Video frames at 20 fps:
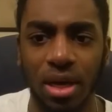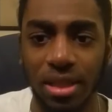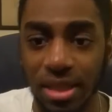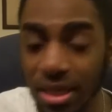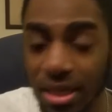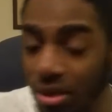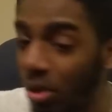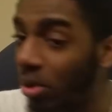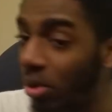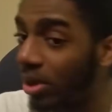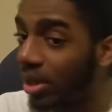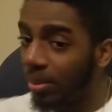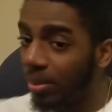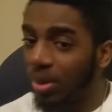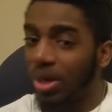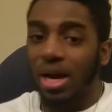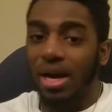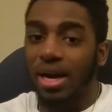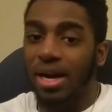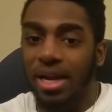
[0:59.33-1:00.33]
I think
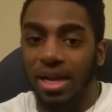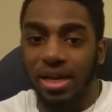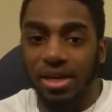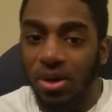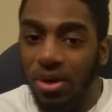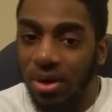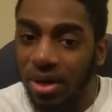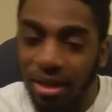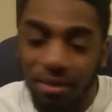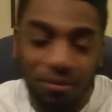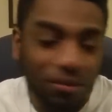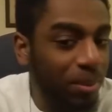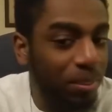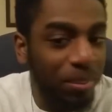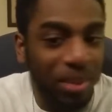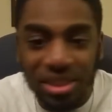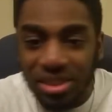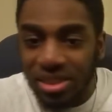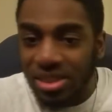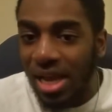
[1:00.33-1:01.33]
goalkeeper got a hand on it. If he
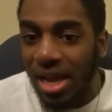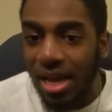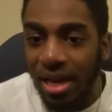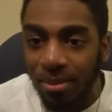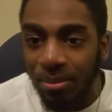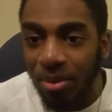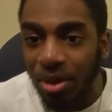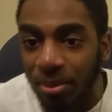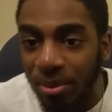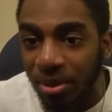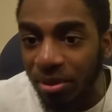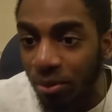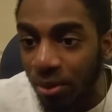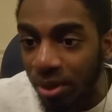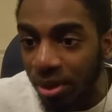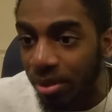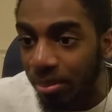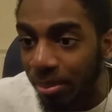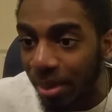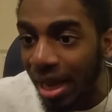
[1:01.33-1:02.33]
missed that, I'm going to be
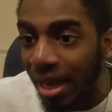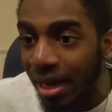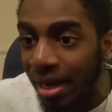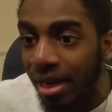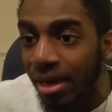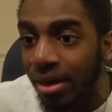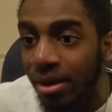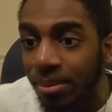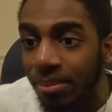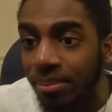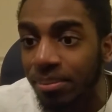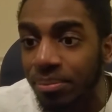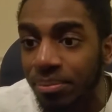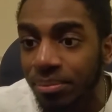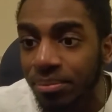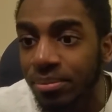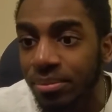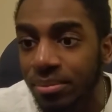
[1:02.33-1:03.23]
really mad at him.